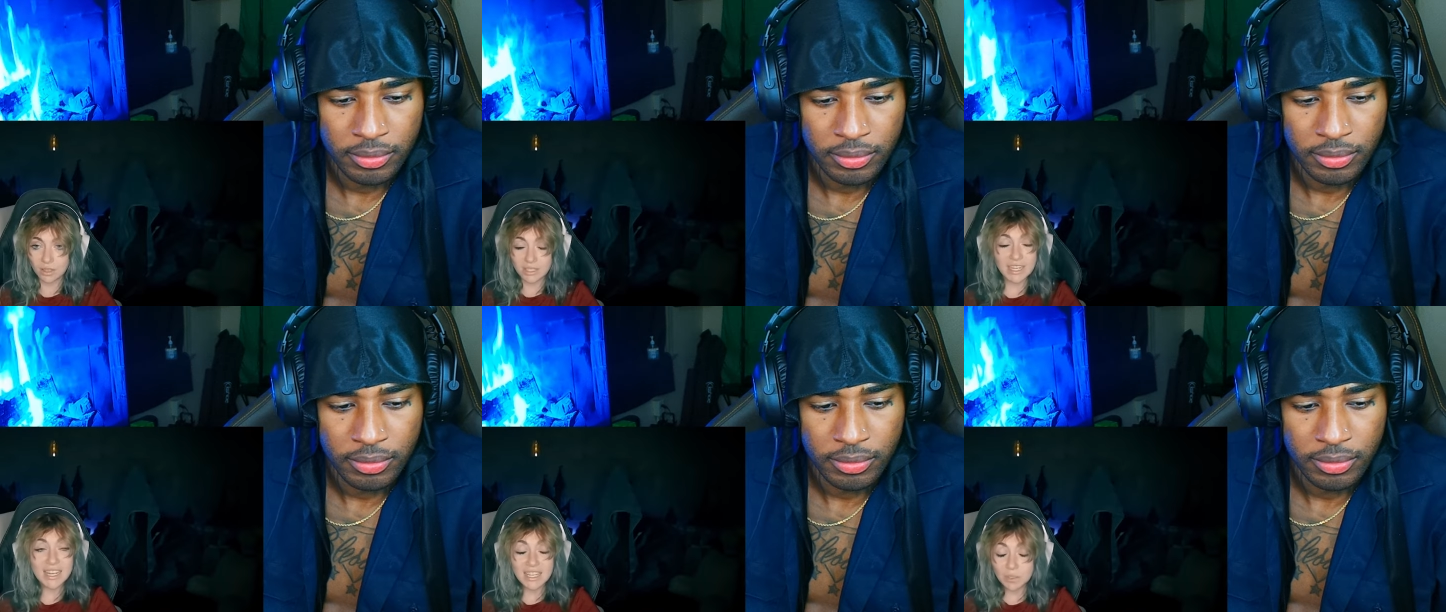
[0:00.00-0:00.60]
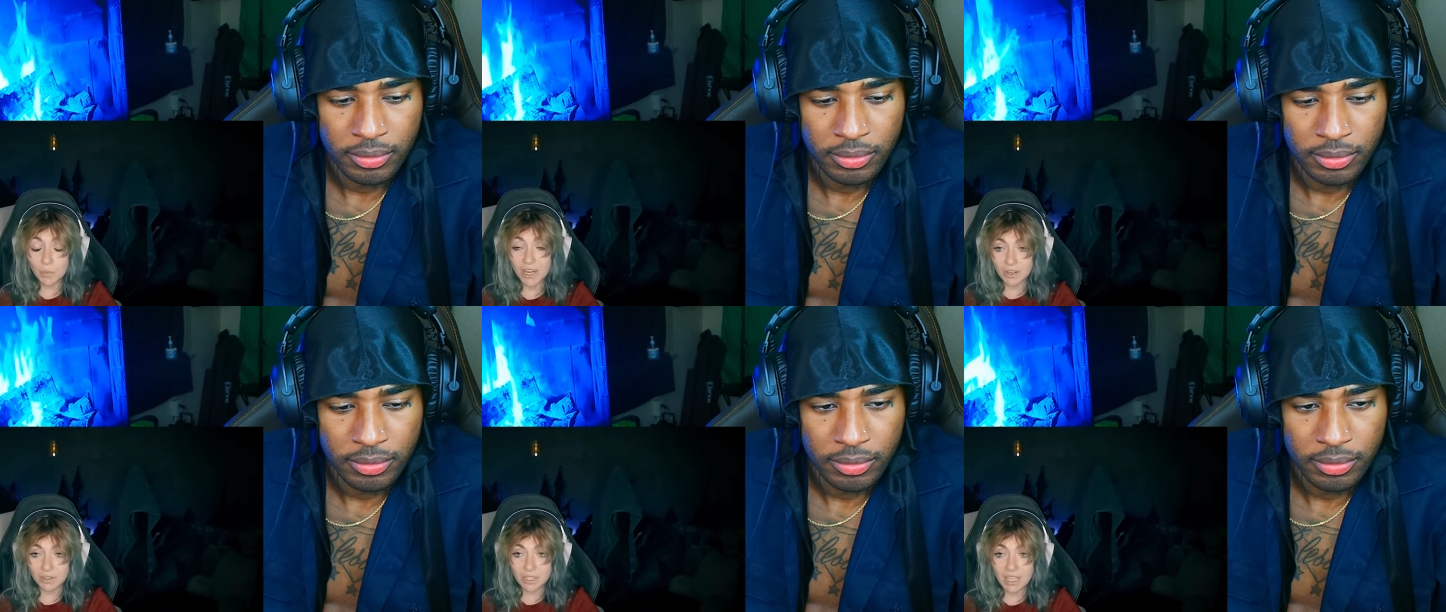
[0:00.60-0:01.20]
Speaker 1: Slick is
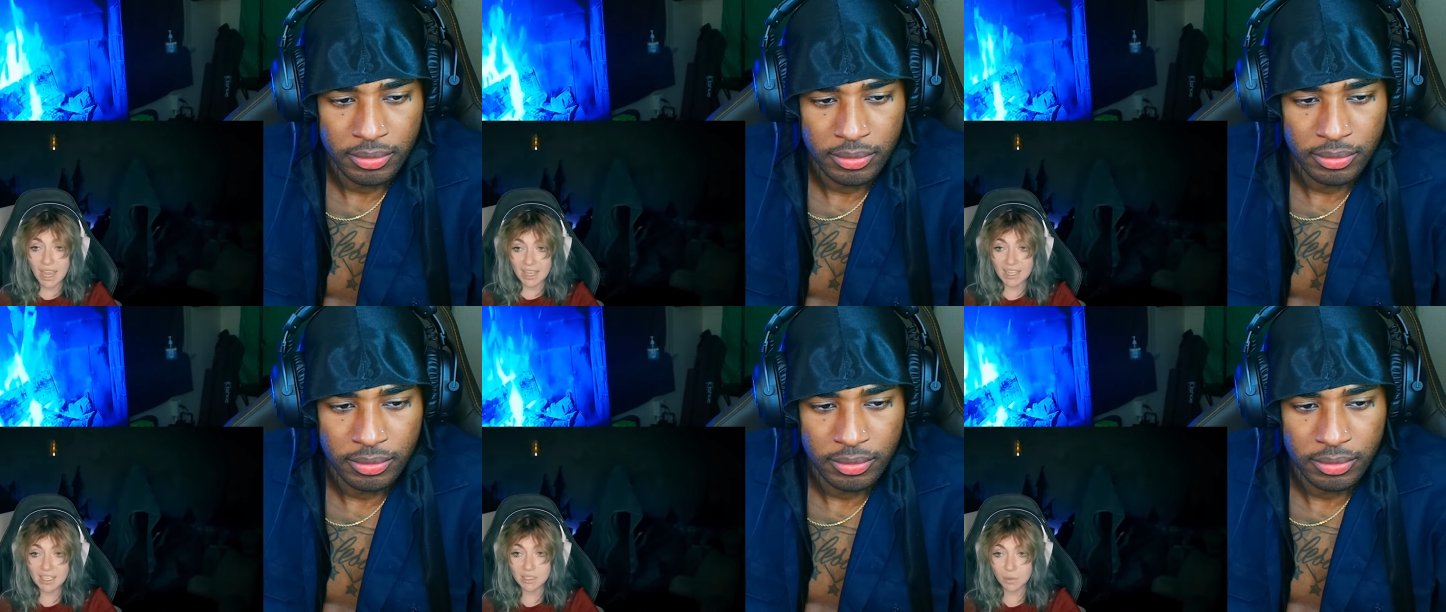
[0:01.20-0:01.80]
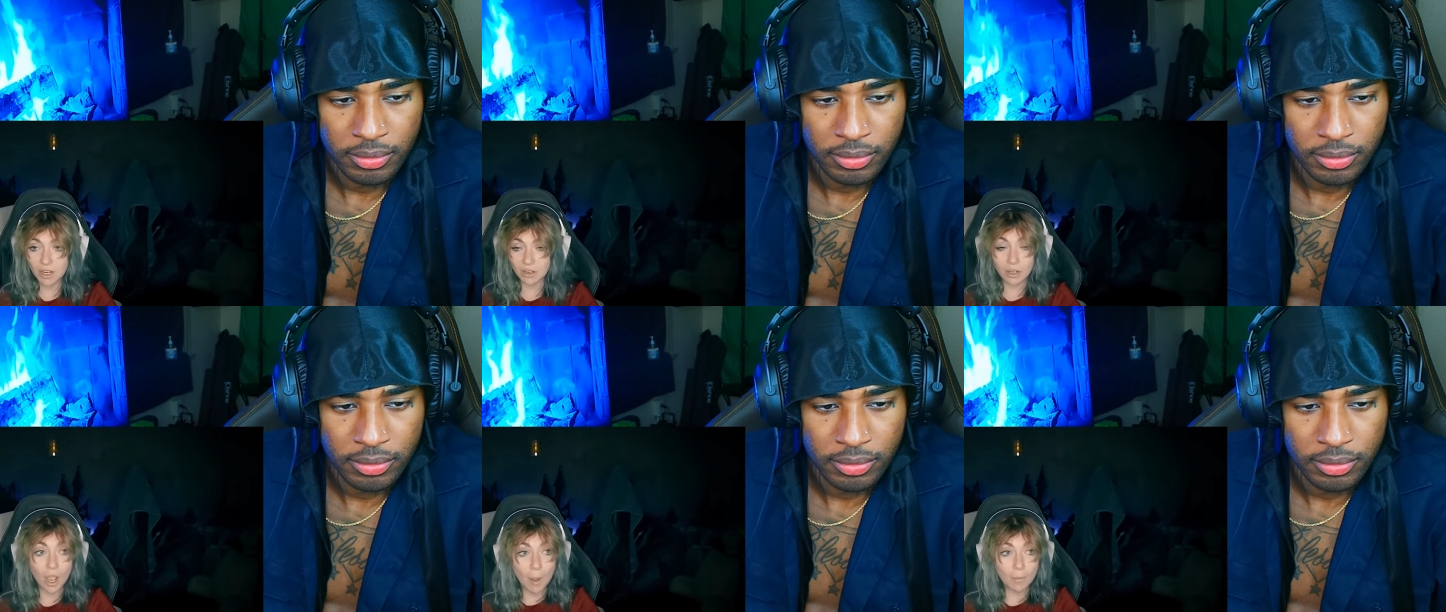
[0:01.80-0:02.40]
weird. Yeah, he is weird.
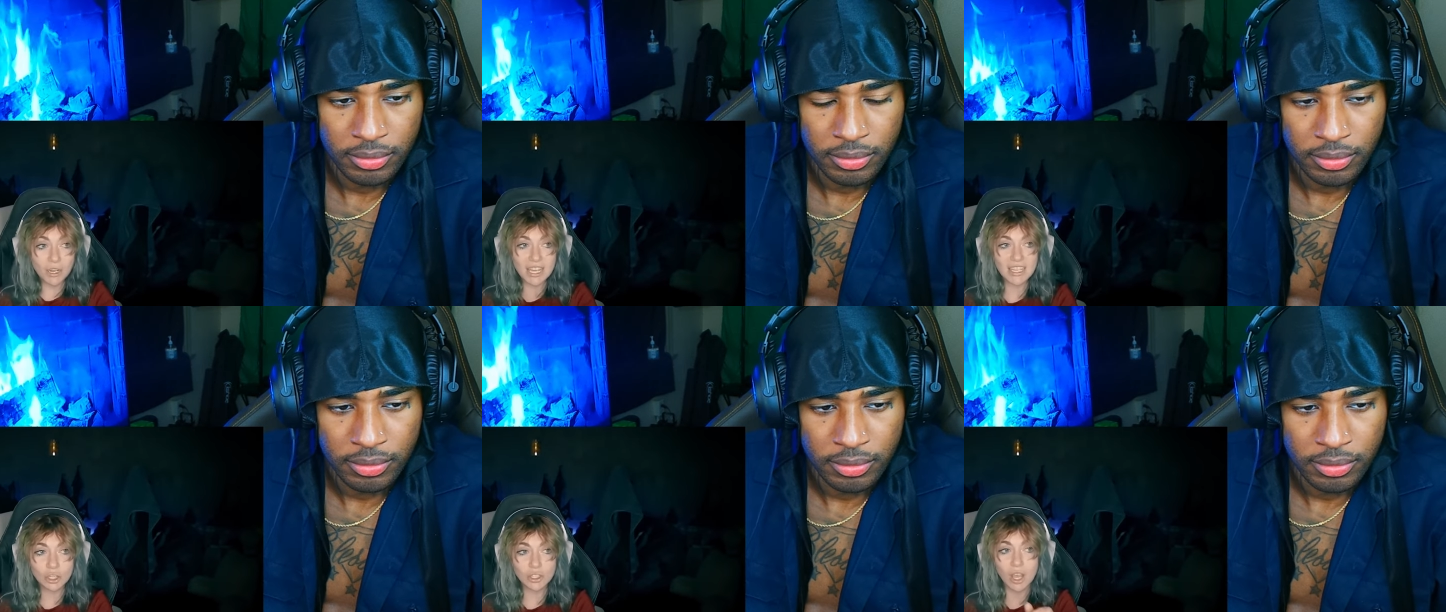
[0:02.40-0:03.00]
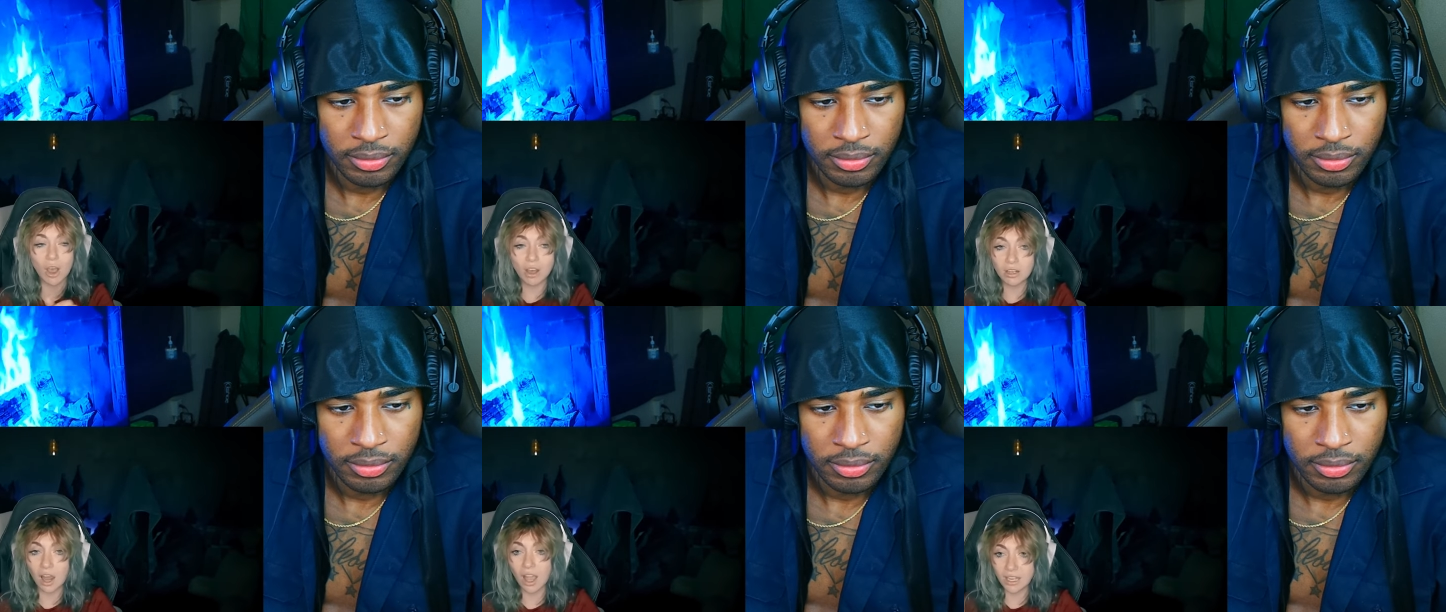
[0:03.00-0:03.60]
But he does it
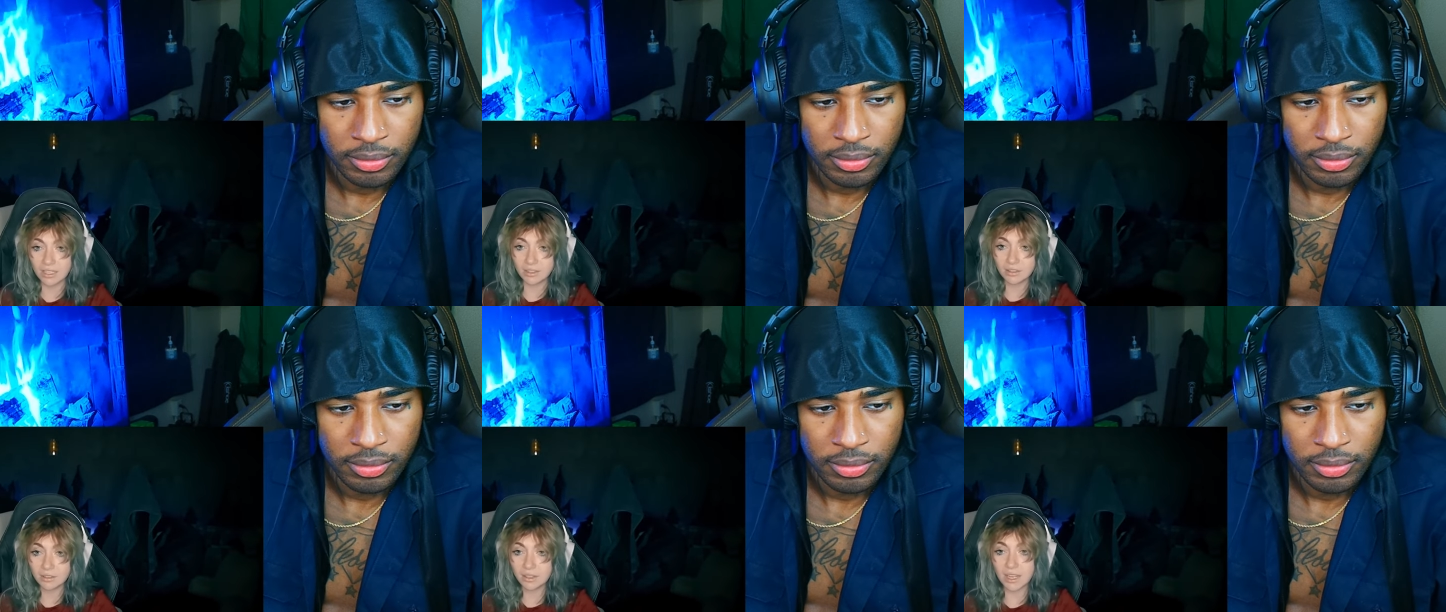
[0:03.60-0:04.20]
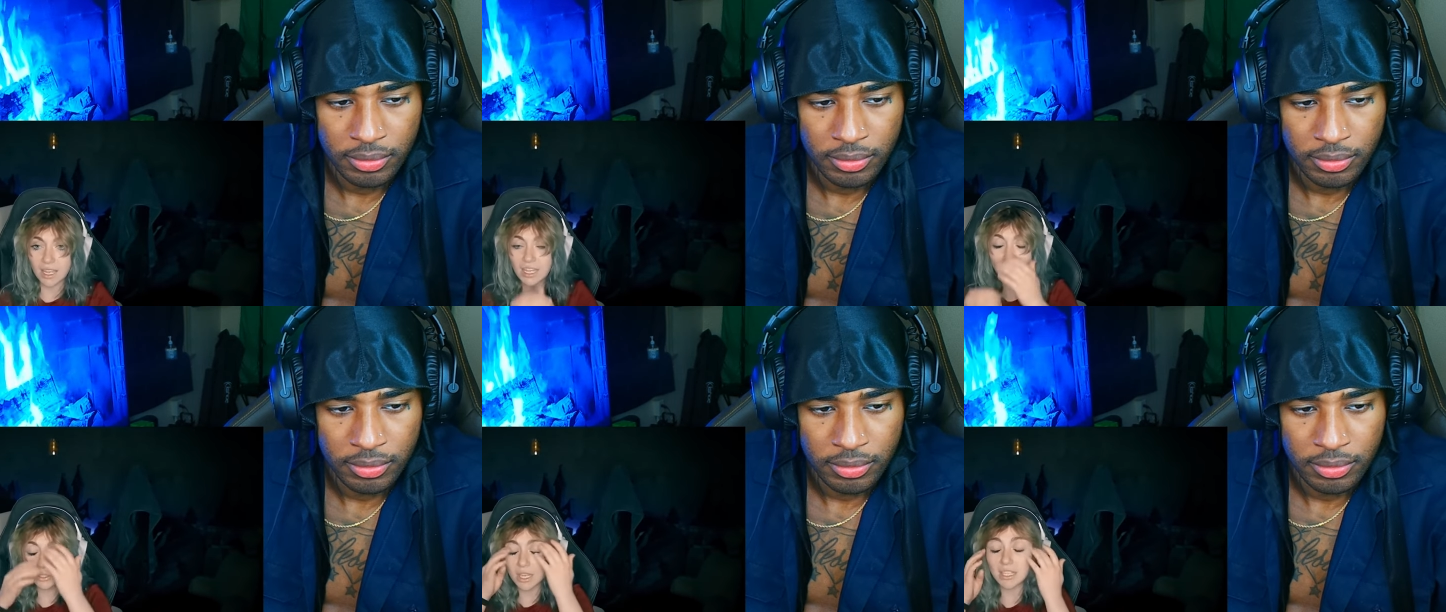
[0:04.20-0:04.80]
online. Like he
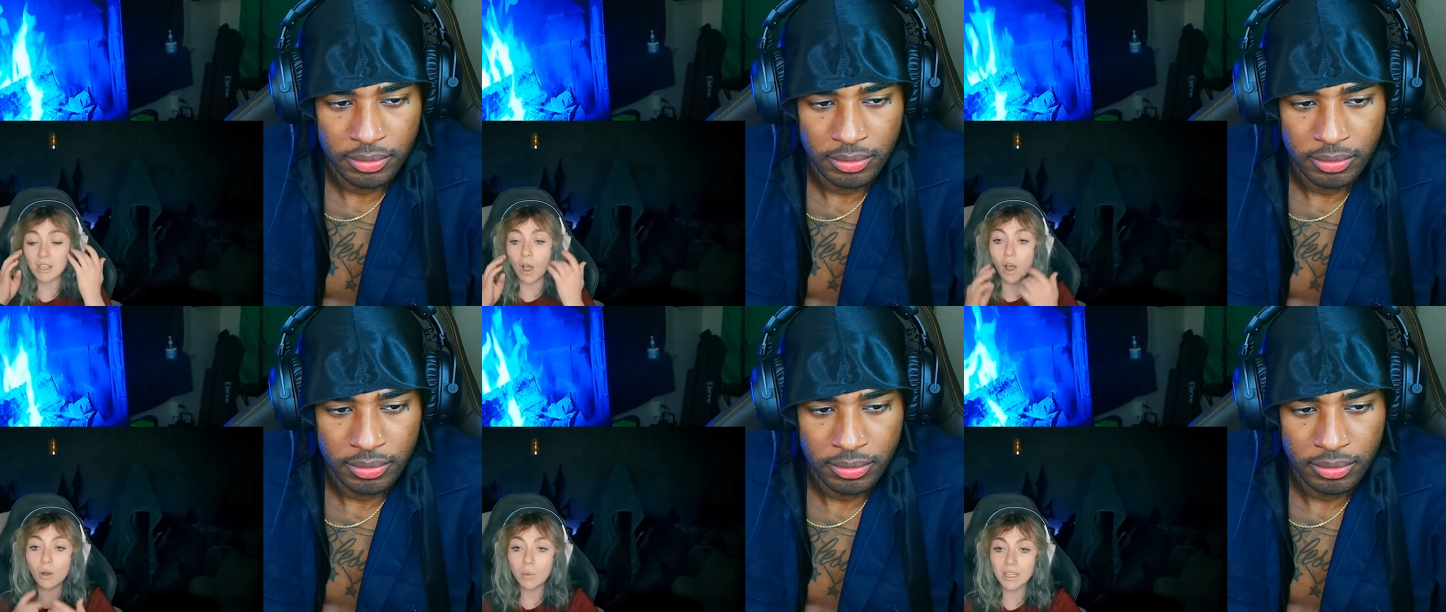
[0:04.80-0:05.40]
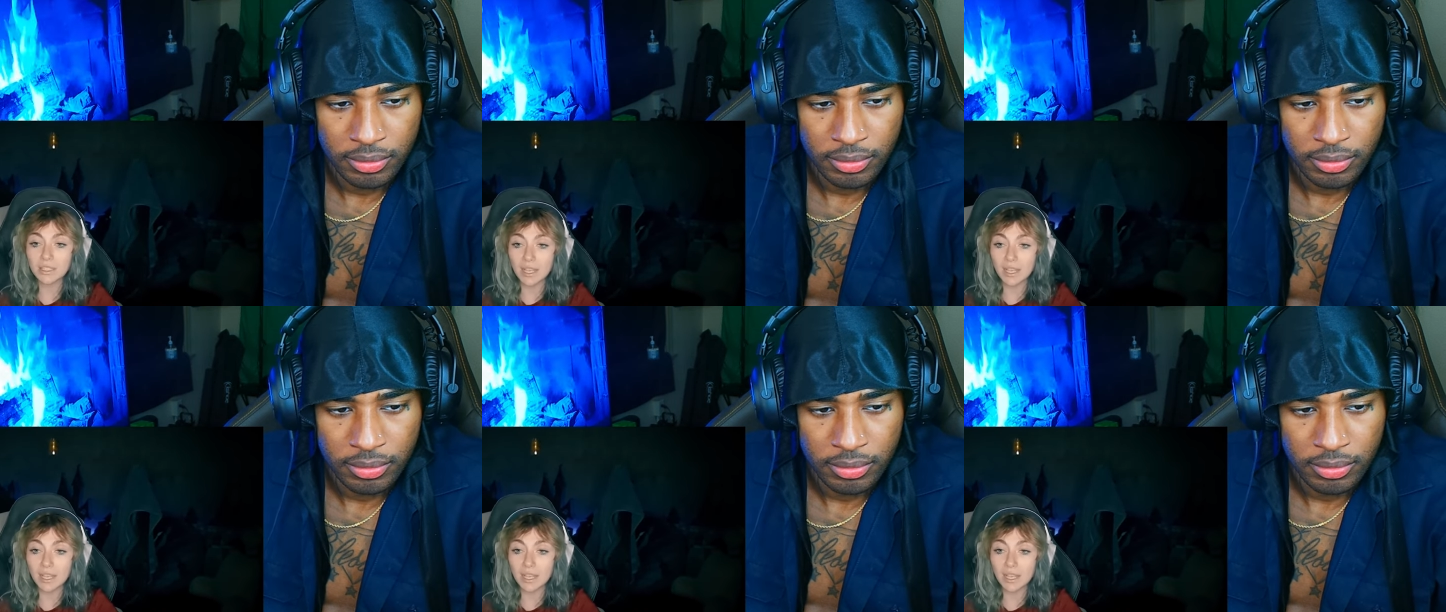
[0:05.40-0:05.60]
does it's always